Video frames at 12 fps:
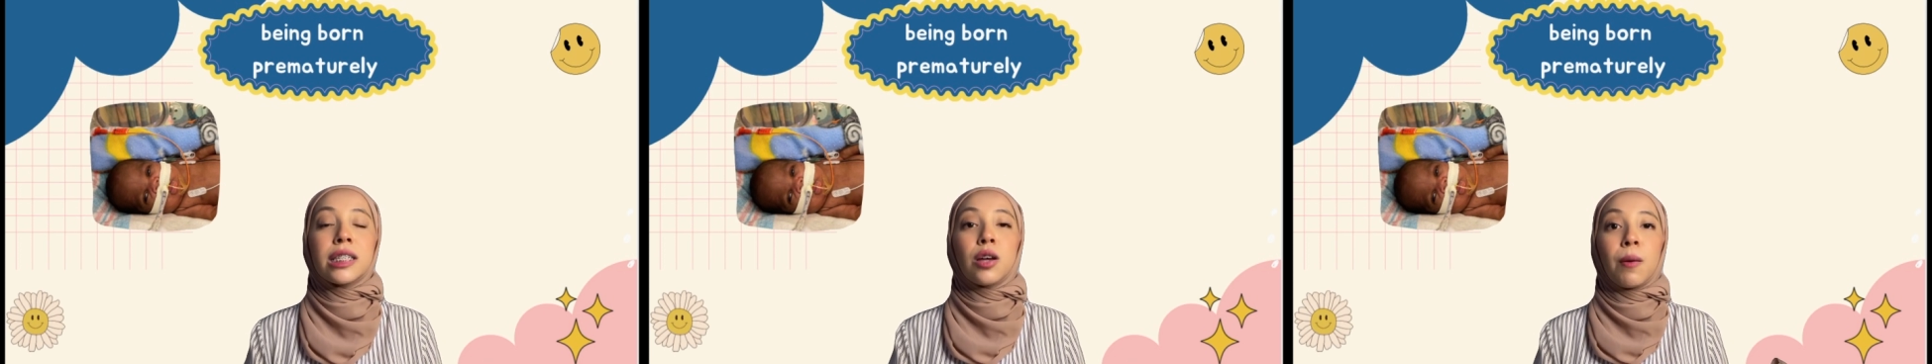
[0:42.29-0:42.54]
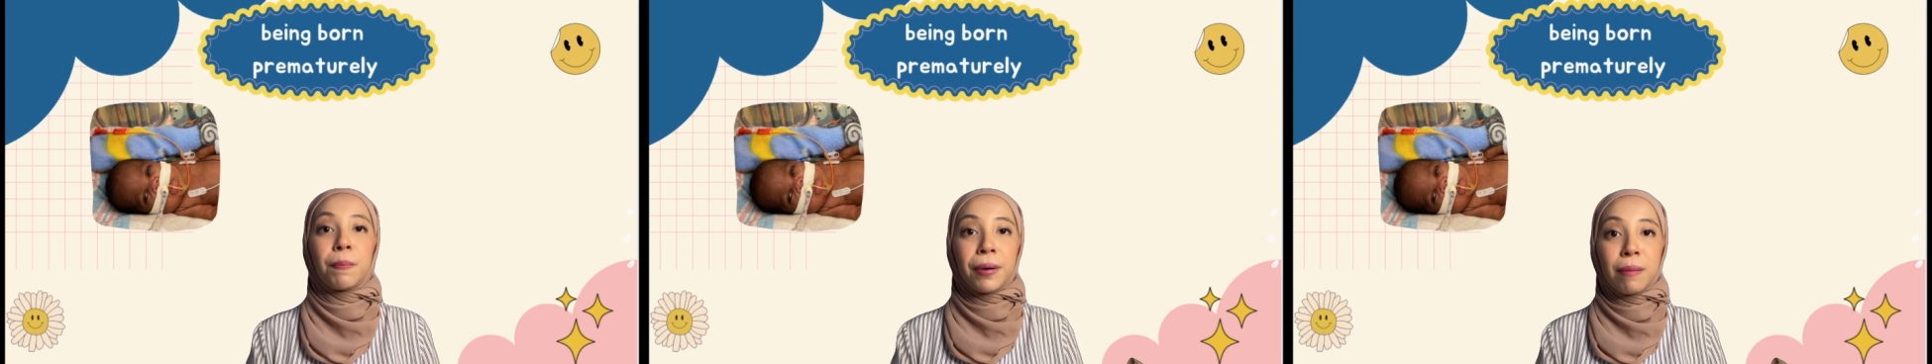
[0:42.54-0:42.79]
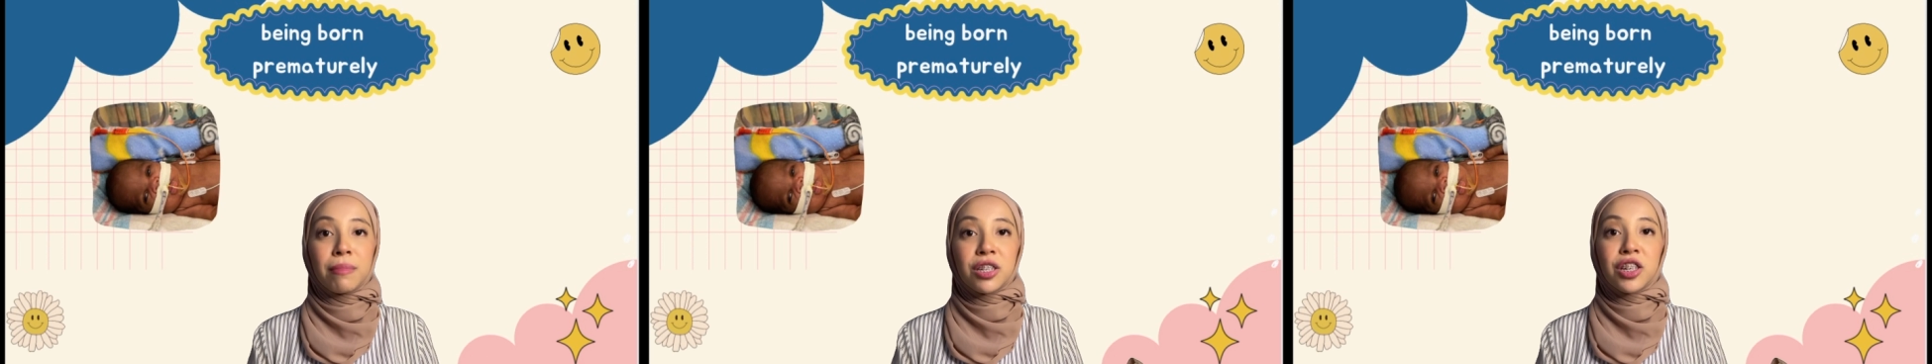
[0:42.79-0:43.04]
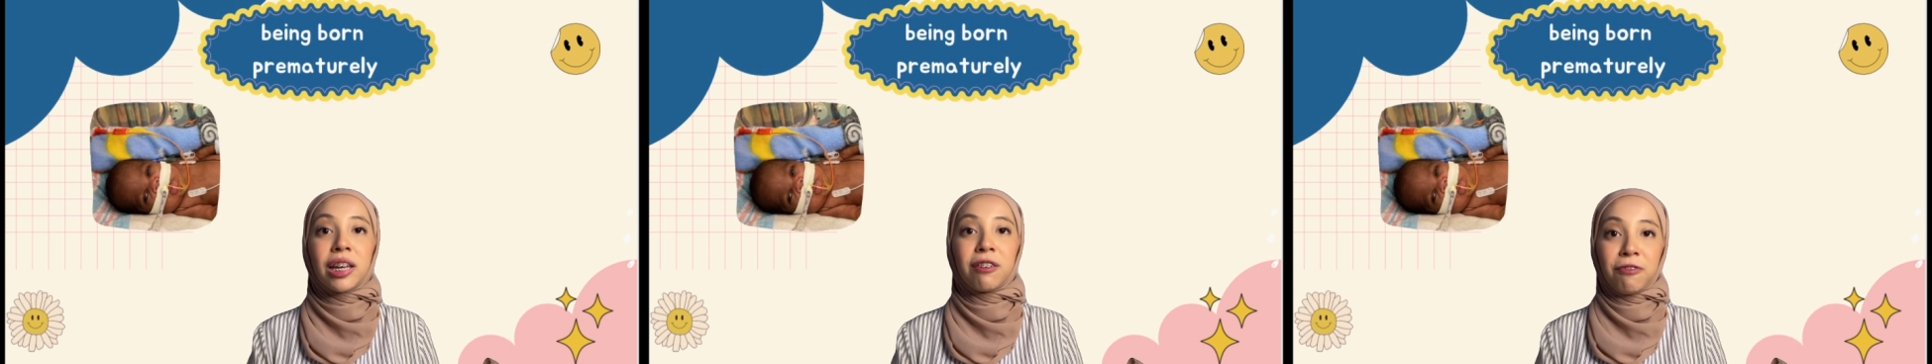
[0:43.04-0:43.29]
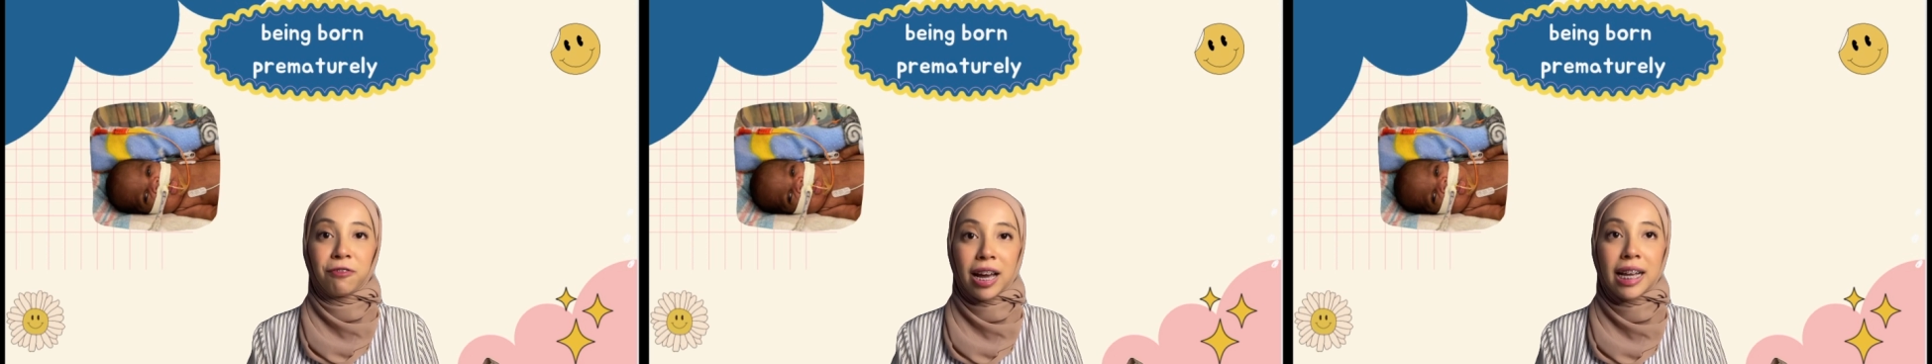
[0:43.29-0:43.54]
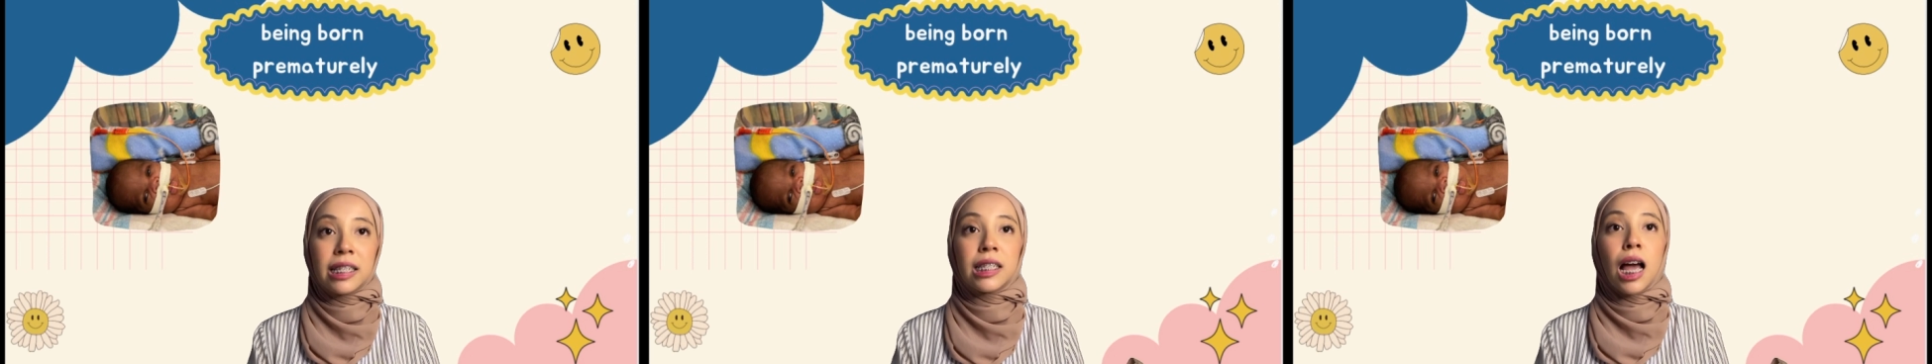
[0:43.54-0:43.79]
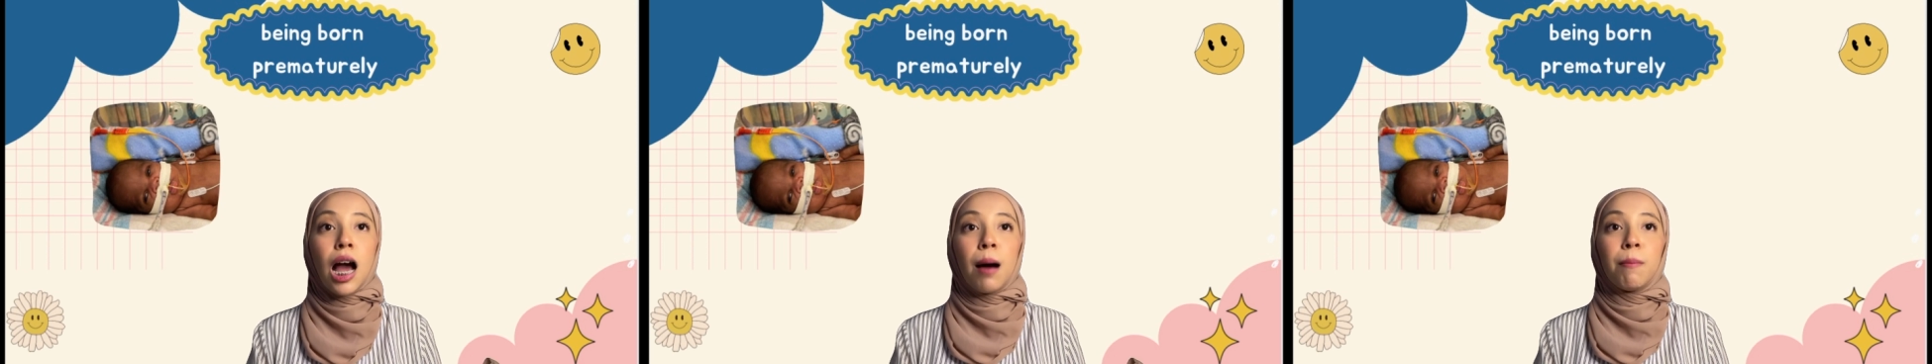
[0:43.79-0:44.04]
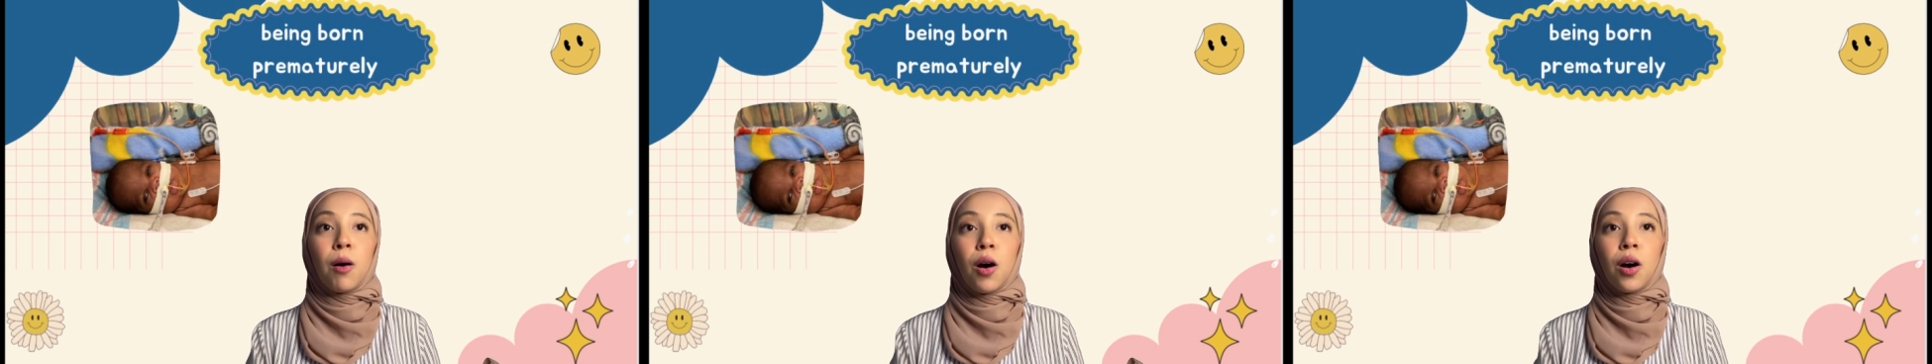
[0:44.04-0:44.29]
so premature infants
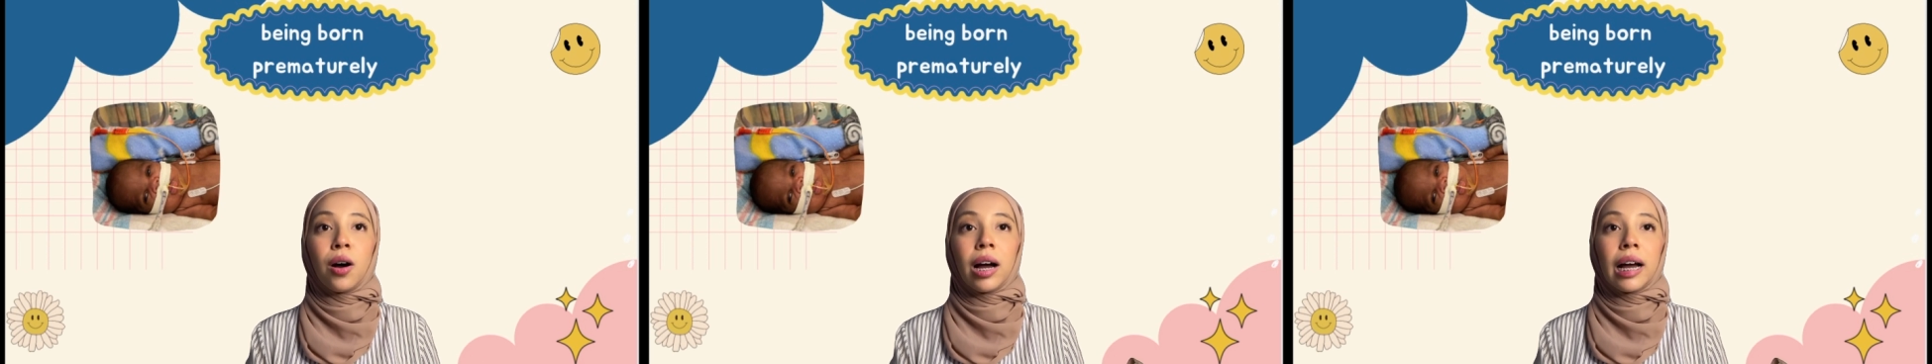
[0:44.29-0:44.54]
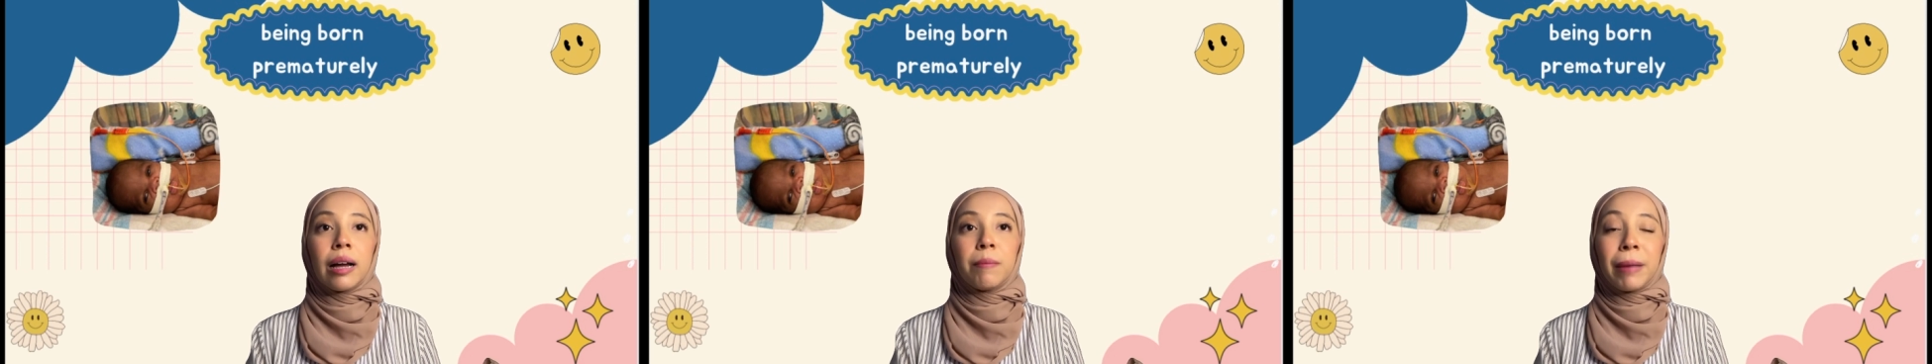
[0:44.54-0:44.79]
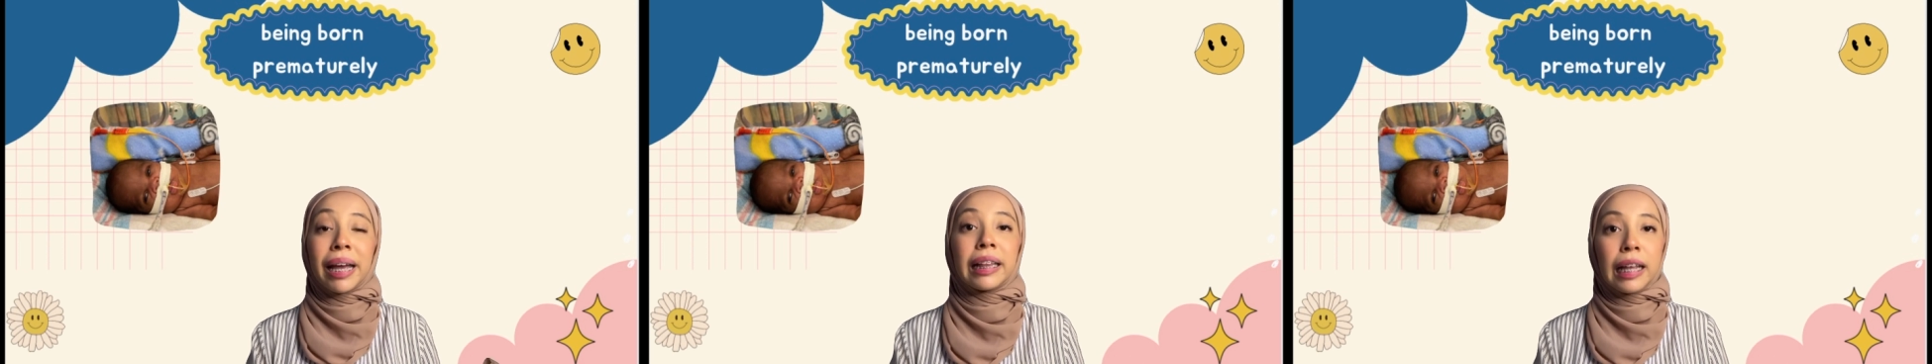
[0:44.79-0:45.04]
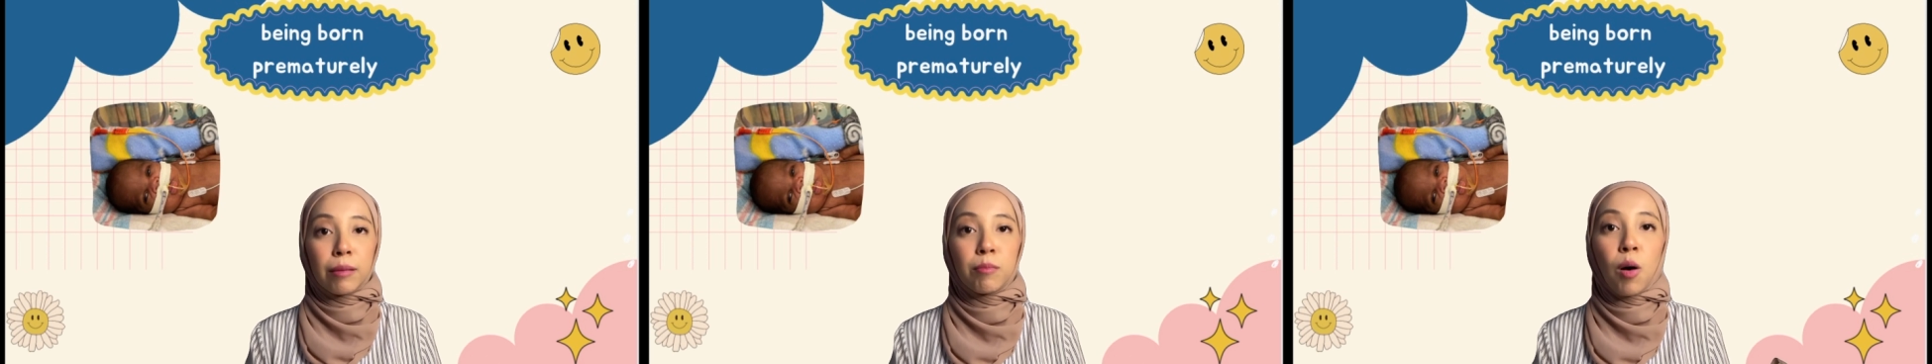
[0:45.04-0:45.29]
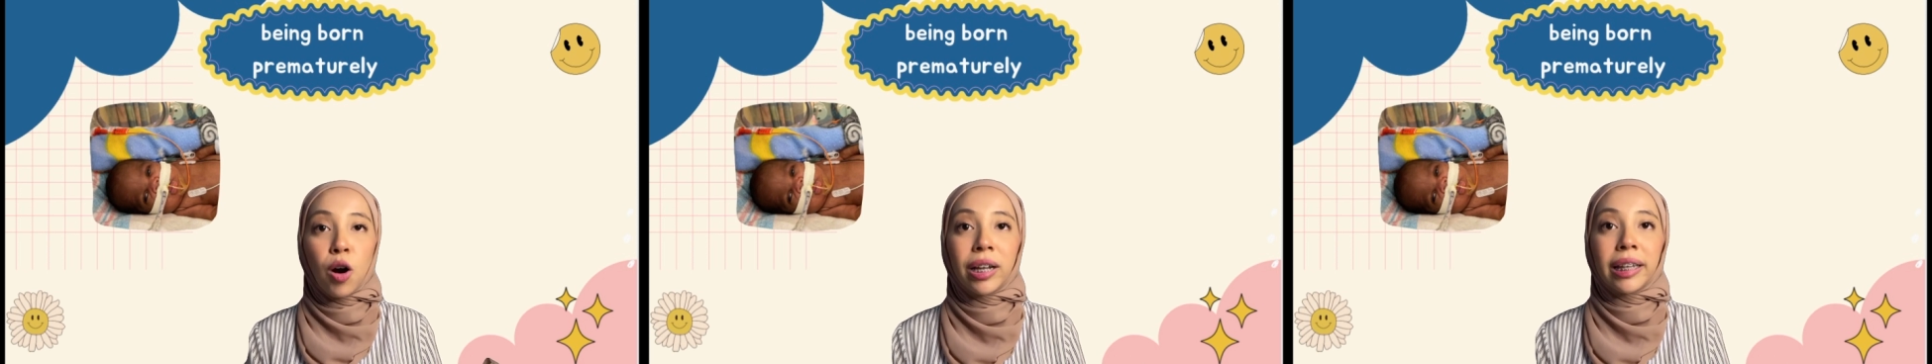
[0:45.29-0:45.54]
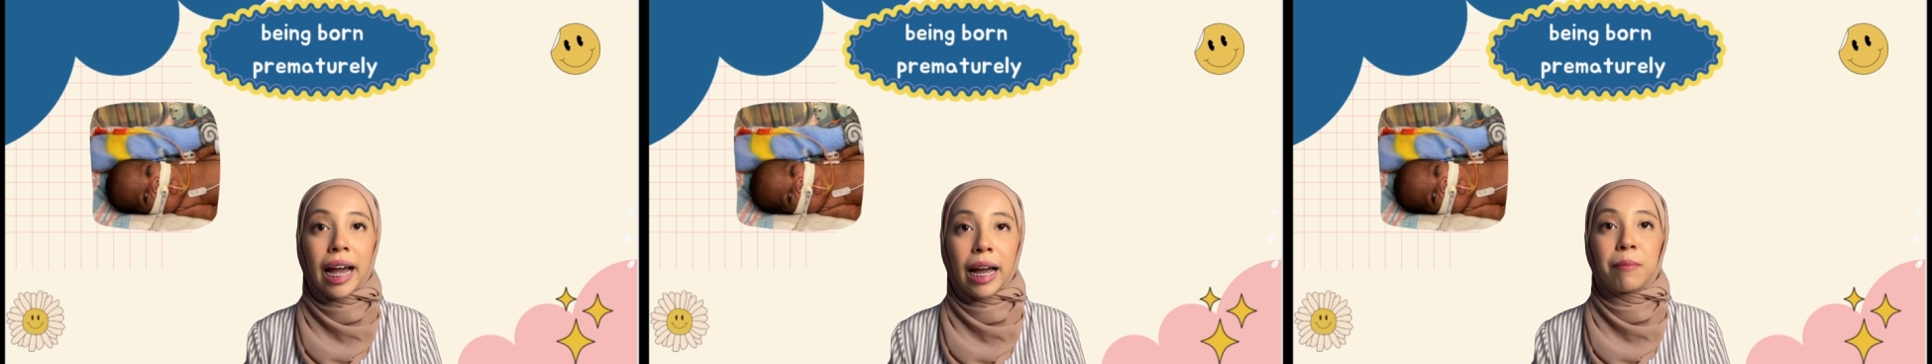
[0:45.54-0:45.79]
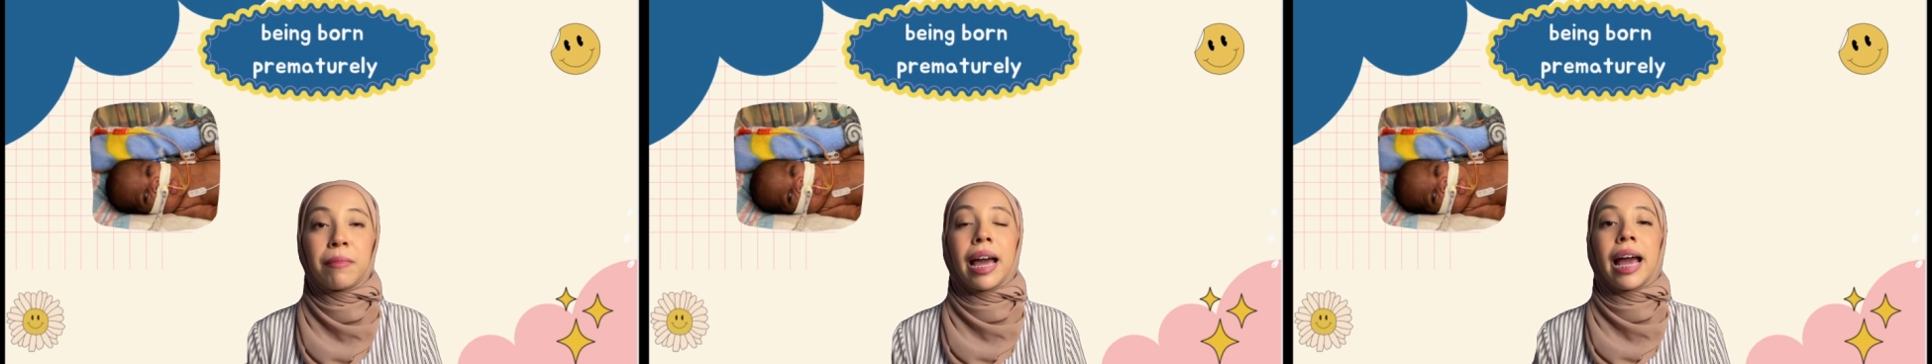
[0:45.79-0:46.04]
may need more time